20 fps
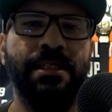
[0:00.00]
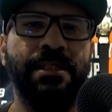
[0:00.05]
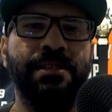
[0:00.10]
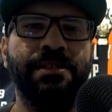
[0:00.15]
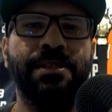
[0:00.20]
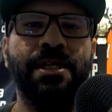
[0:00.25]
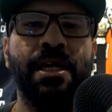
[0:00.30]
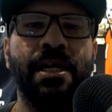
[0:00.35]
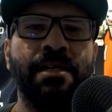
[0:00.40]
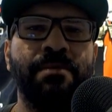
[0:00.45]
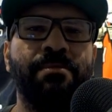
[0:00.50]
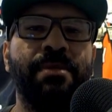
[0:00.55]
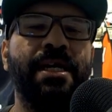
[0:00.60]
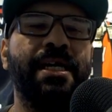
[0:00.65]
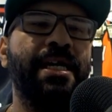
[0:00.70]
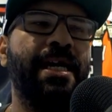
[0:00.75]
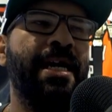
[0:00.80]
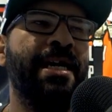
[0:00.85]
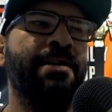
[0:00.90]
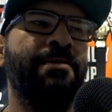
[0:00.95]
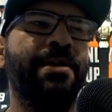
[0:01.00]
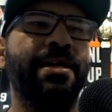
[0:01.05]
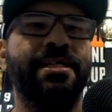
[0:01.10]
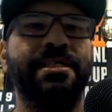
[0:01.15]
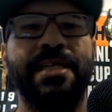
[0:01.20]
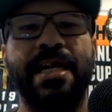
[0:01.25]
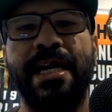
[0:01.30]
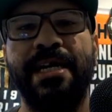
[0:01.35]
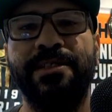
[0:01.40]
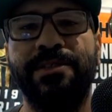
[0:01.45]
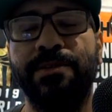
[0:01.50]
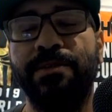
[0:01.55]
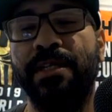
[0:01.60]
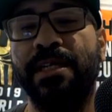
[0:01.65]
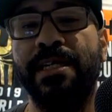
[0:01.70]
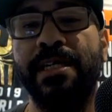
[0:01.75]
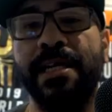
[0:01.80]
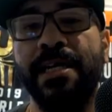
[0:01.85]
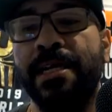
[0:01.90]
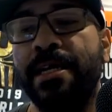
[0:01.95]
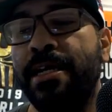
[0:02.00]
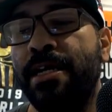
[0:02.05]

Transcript: gone. But anyways, yeah. So like,